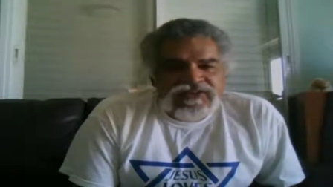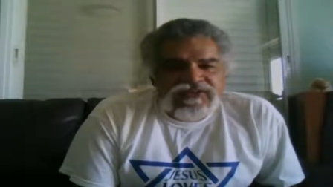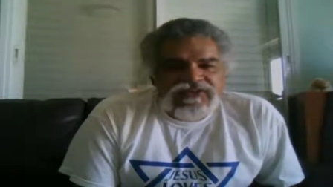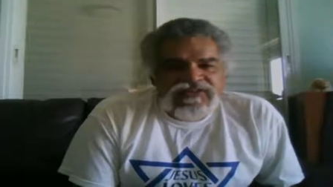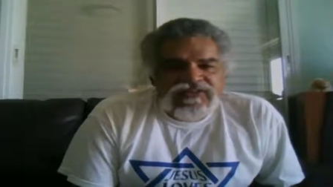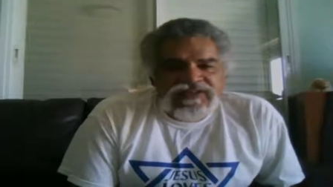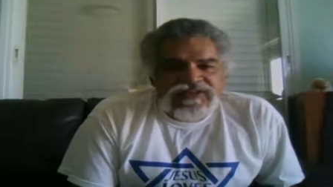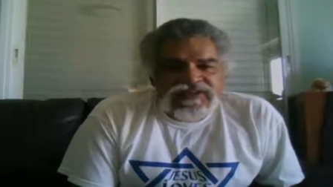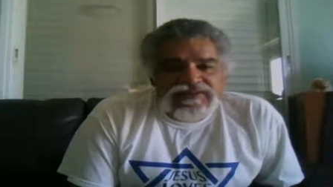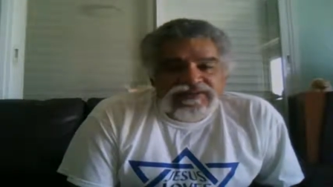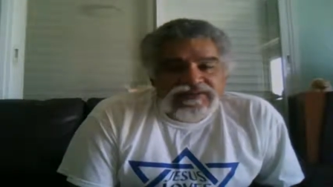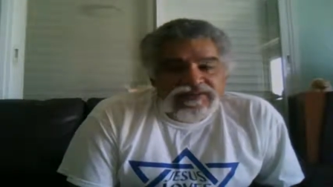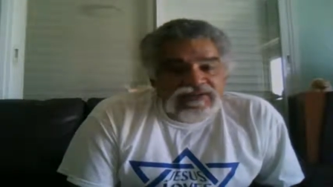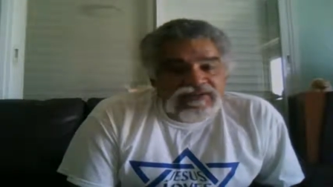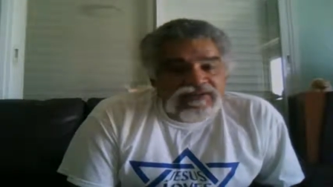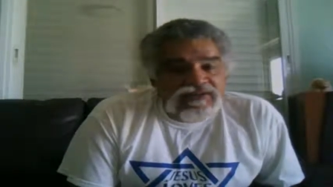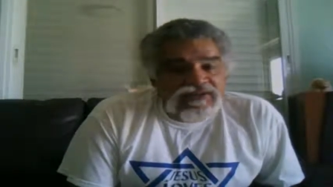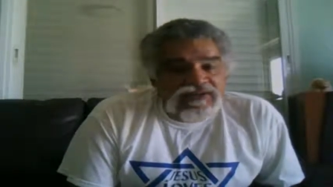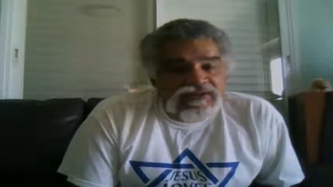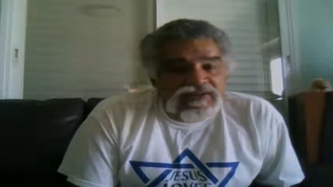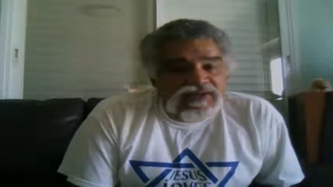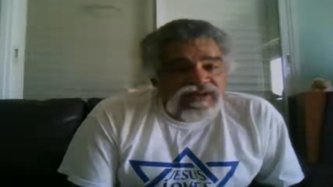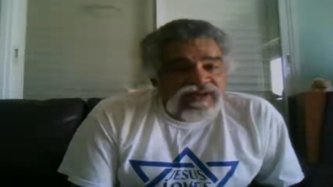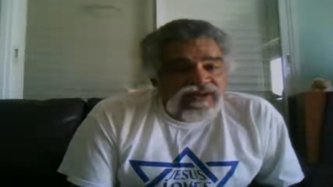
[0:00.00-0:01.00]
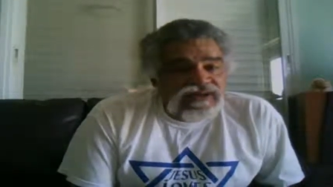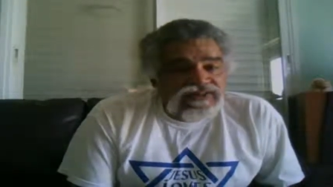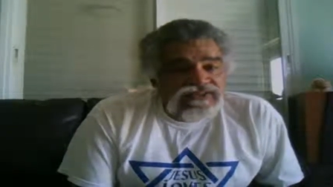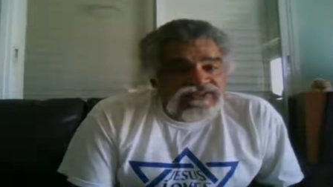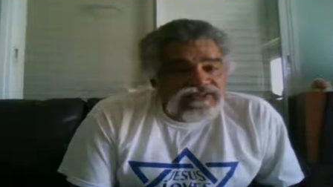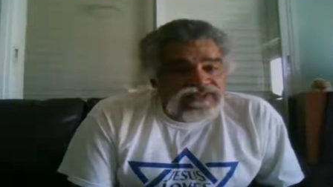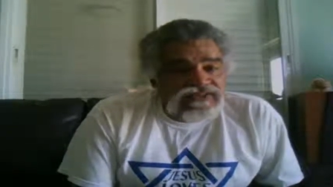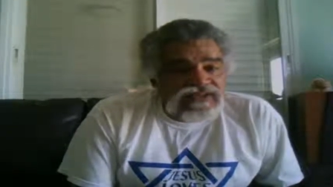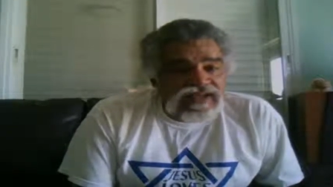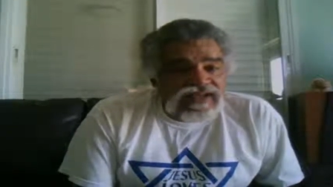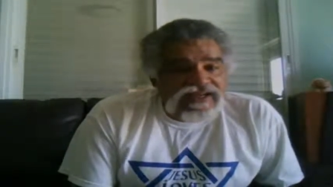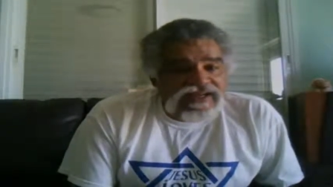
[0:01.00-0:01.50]
and especially if
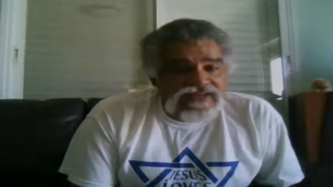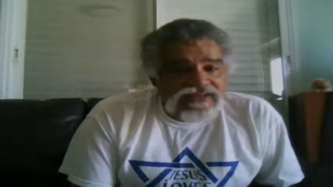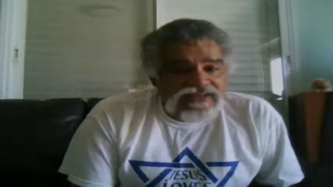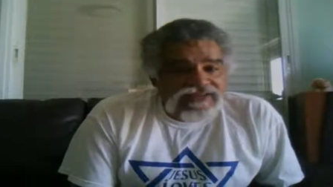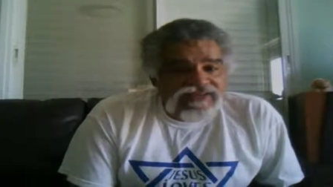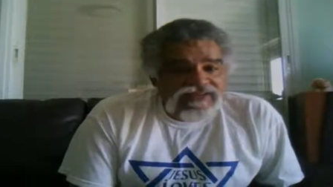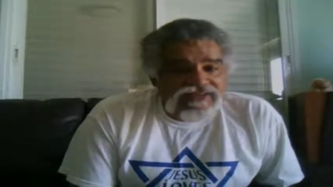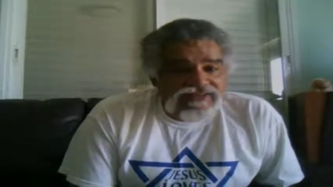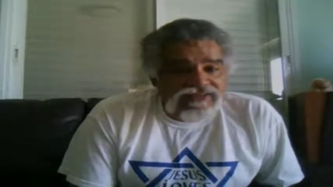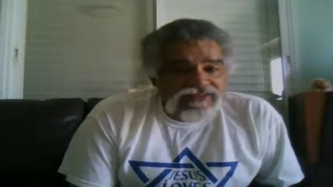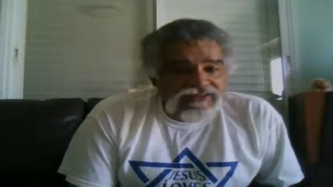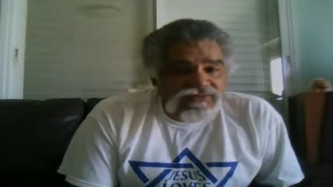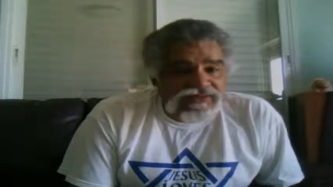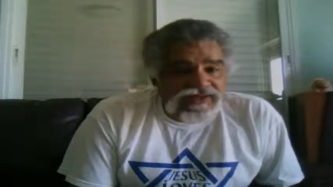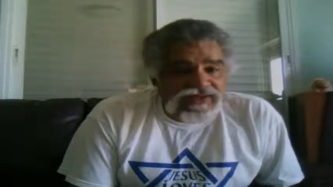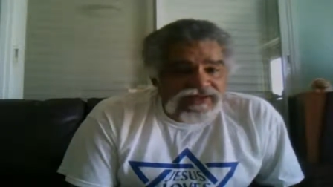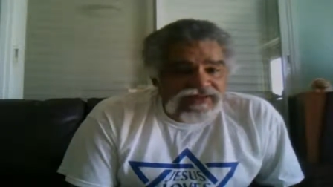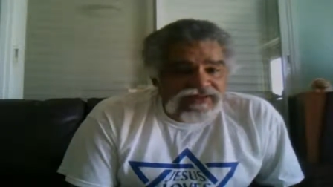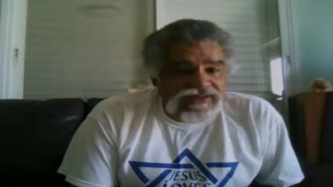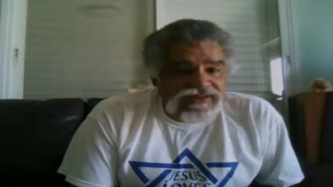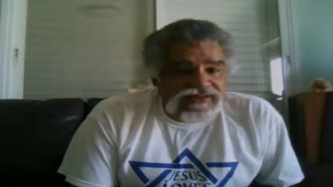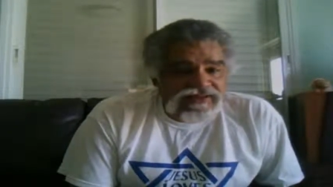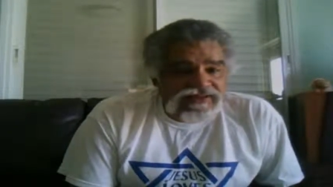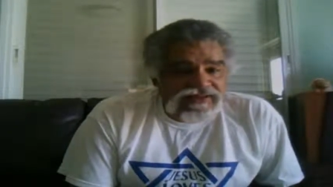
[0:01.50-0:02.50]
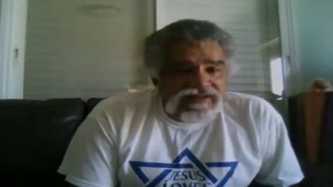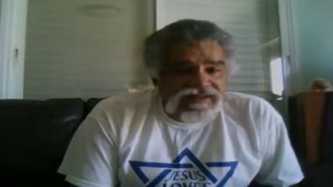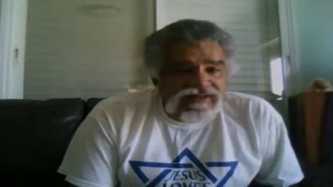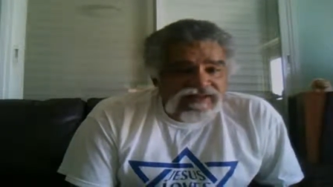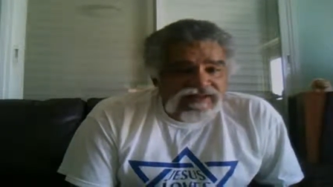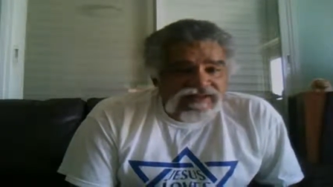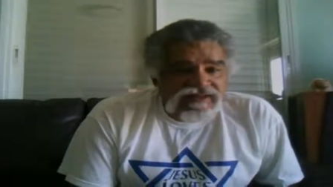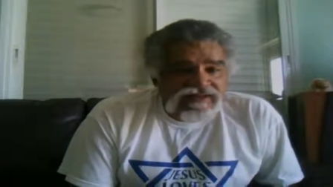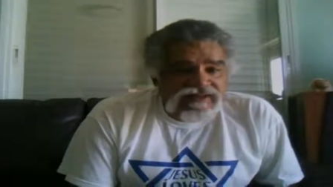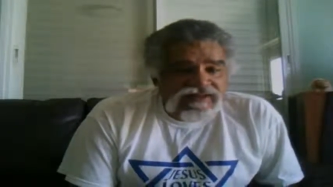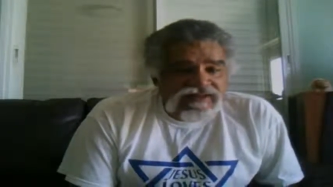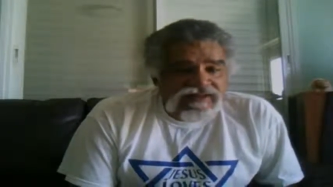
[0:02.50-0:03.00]
you're a Zionist,
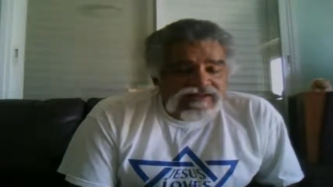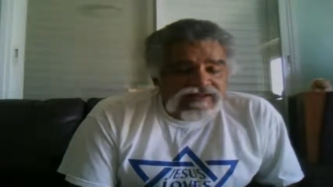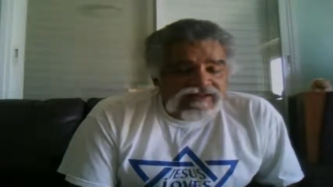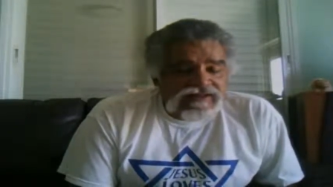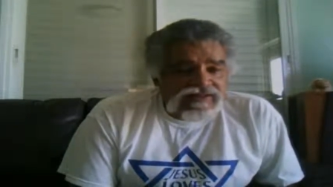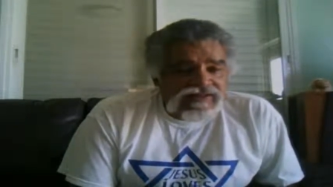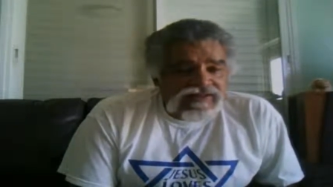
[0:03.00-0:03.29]
right?